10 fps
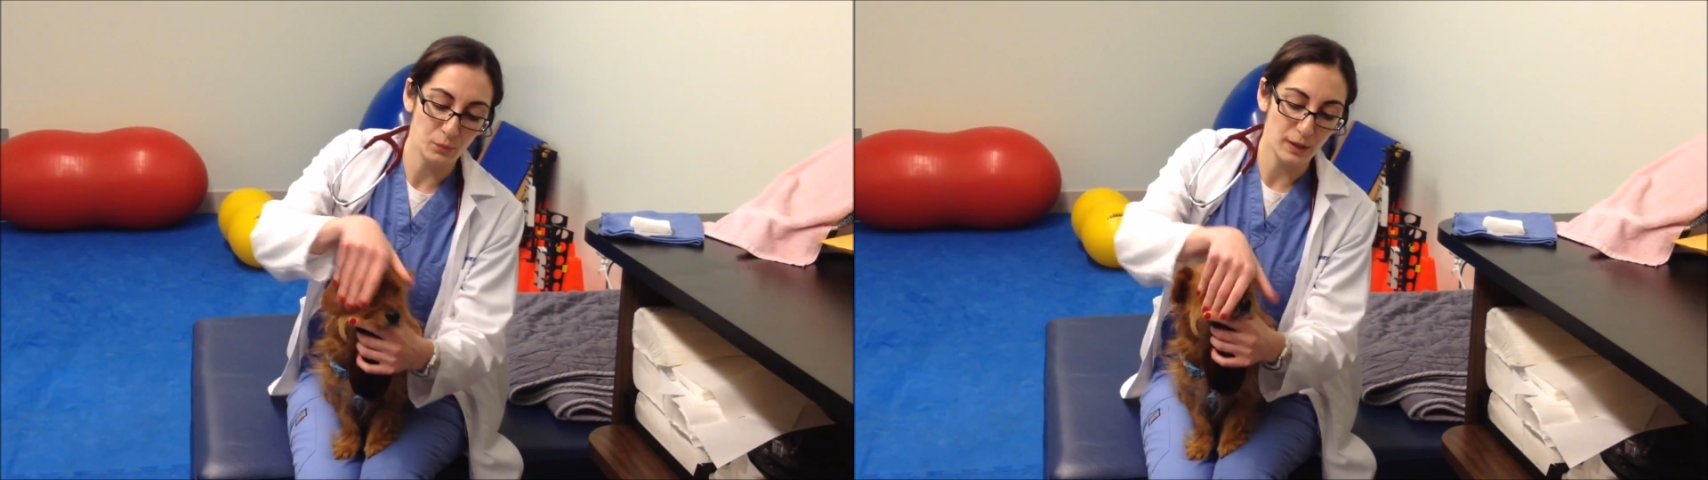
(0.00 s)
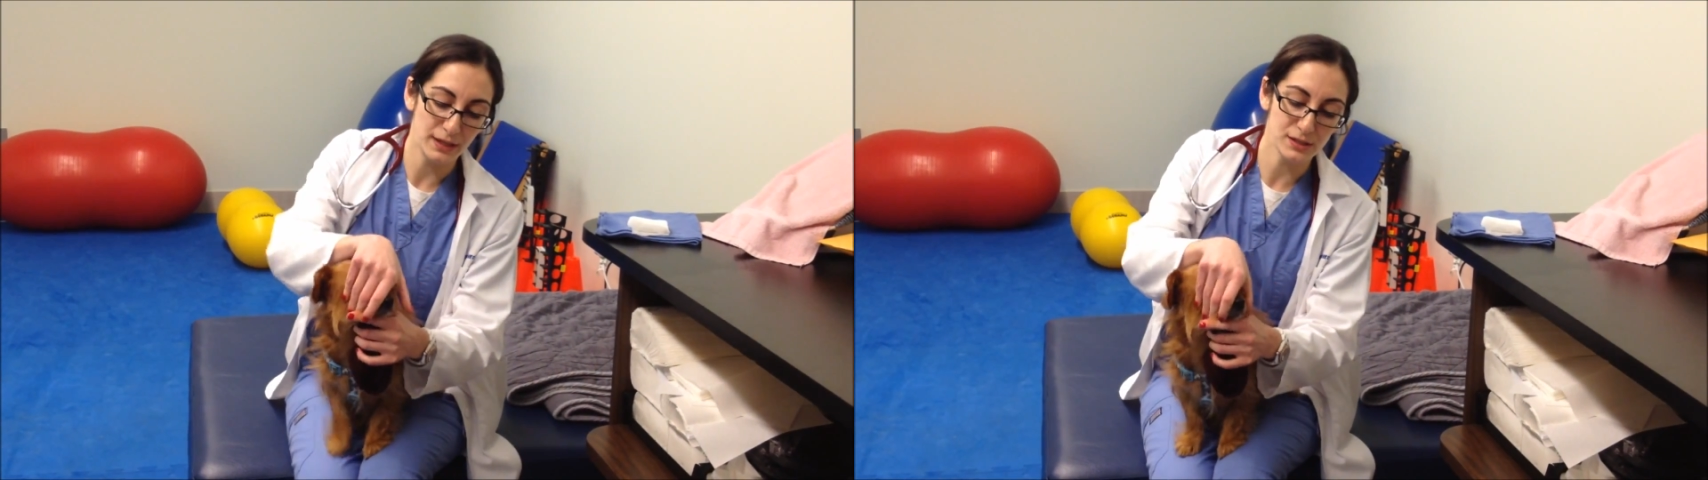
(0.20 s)

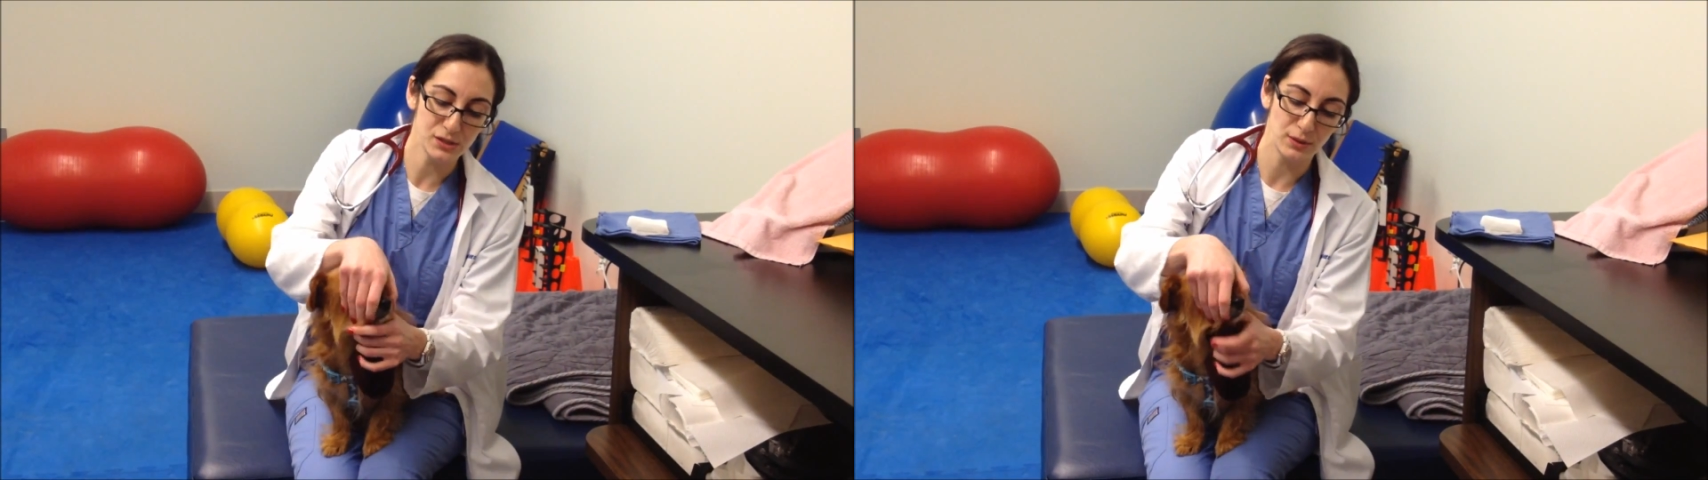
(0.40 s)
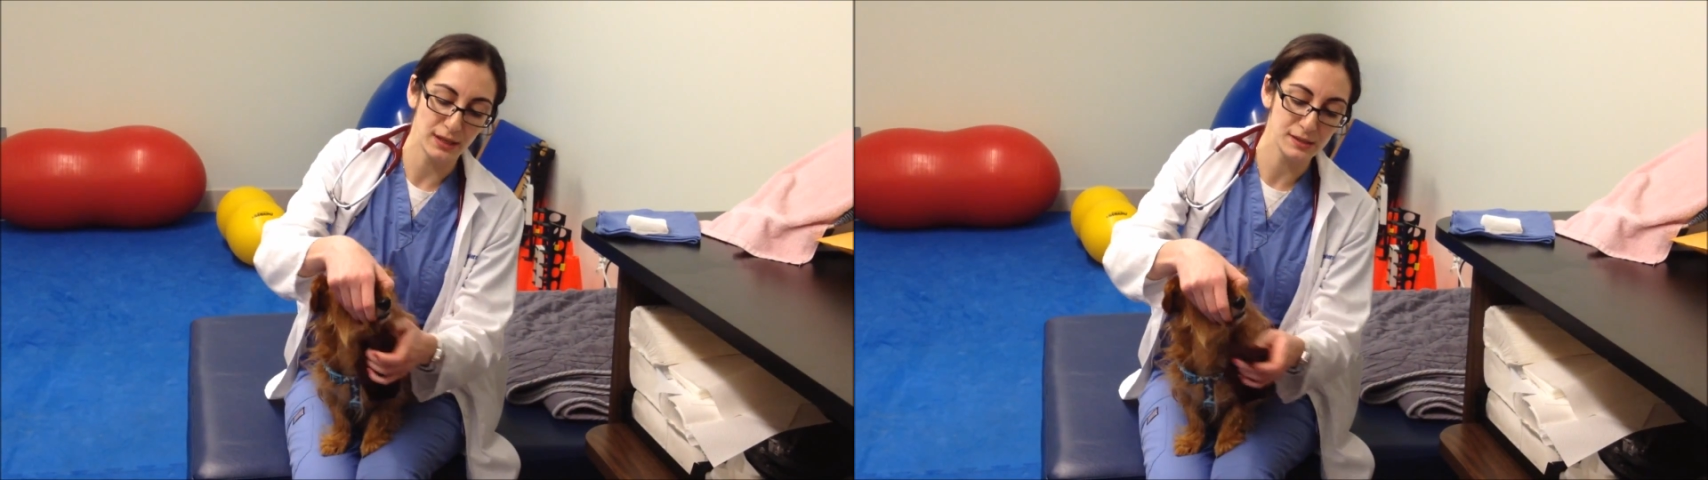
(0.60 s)
wet it
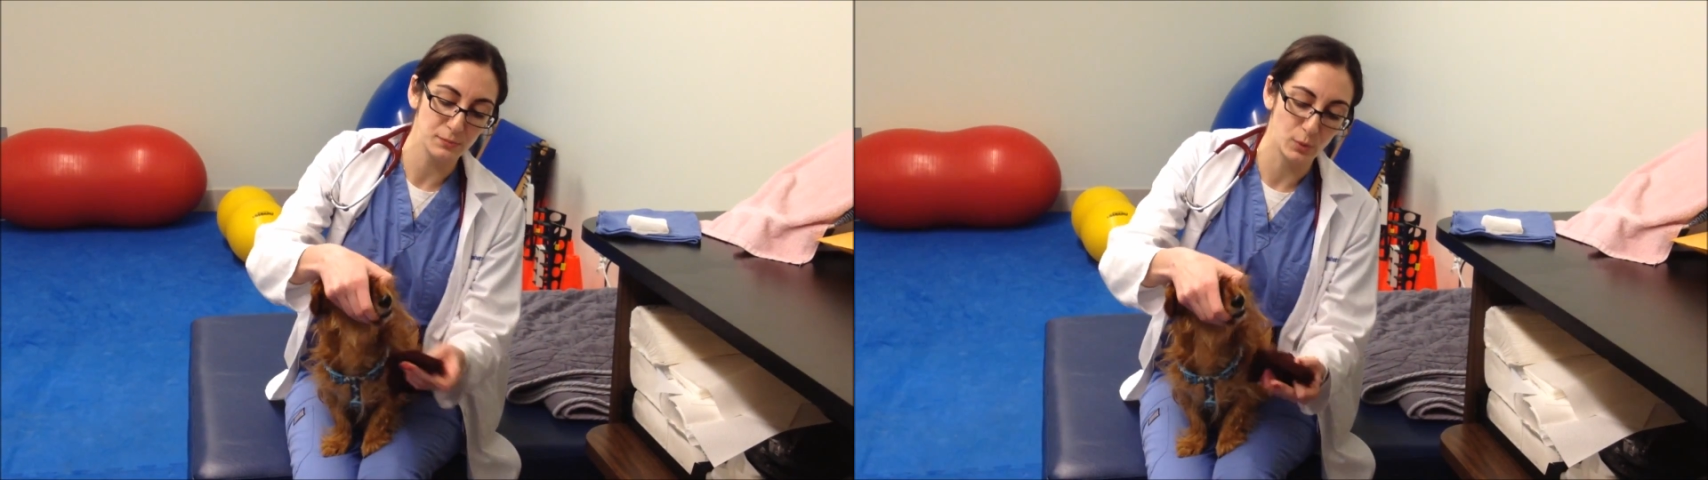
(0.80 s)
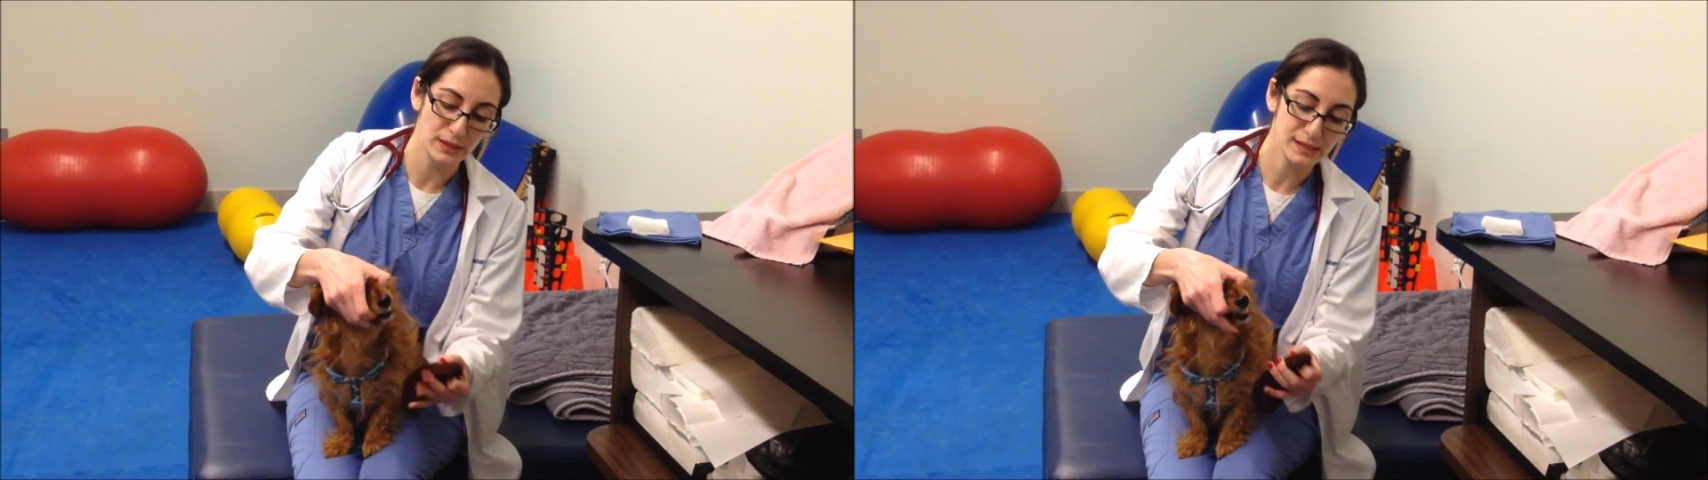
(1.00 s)
so it gets
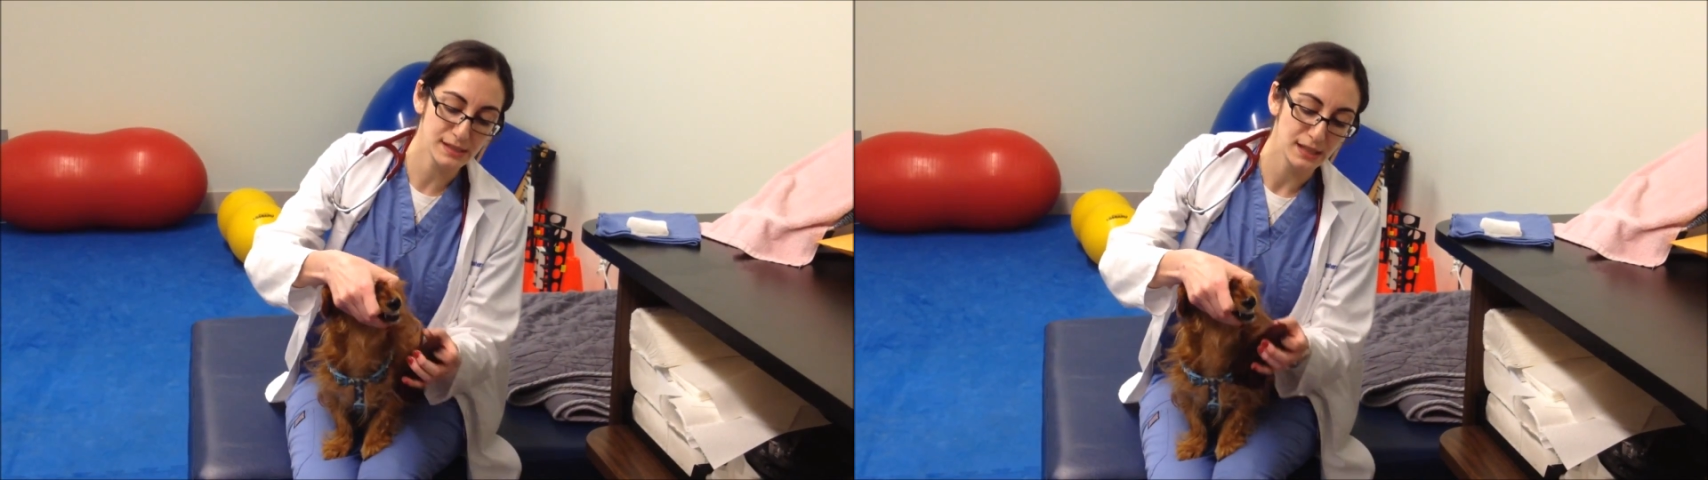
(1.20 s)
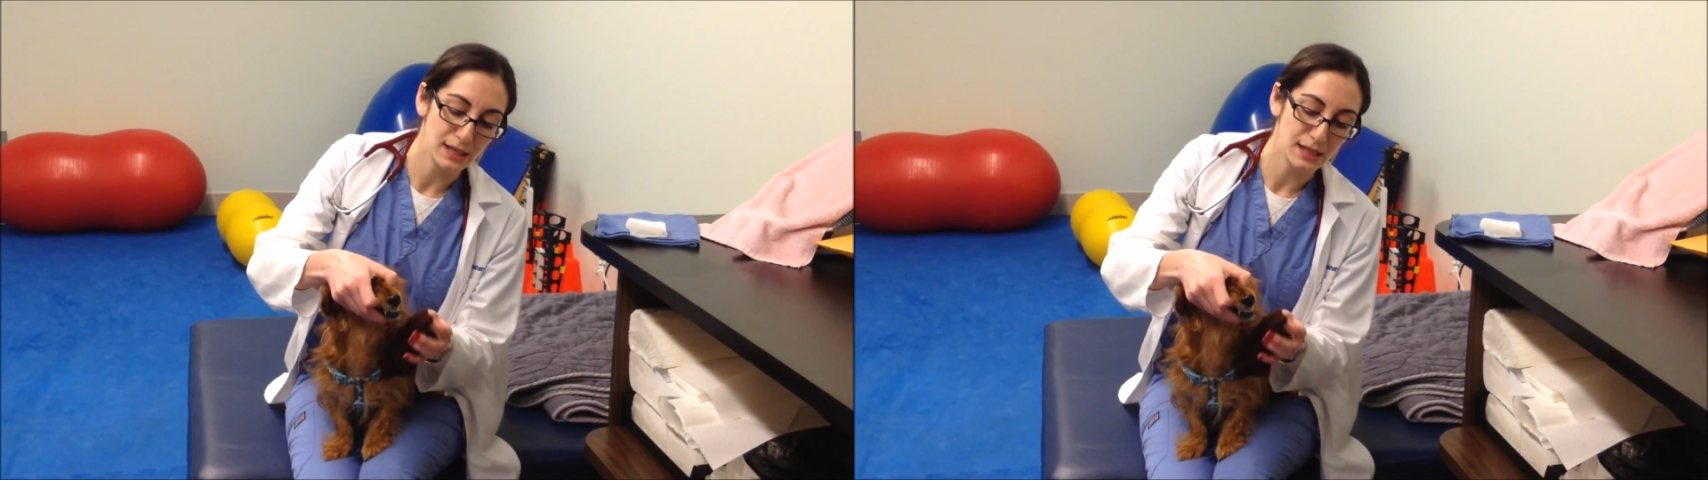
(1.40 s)
moist,